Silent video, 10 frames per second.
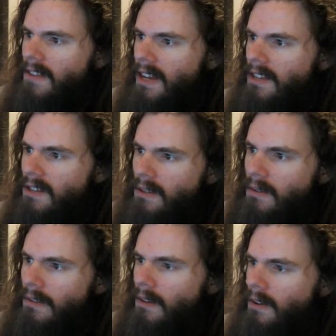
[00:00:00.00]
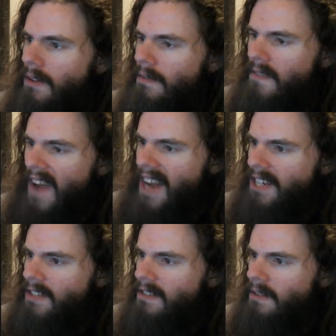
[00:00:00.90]
tattoos, look at all the
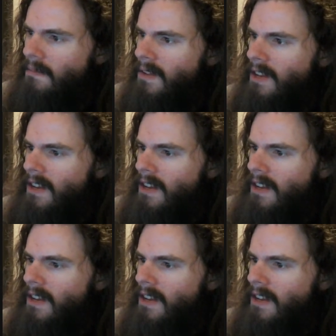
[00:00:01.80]
fascism.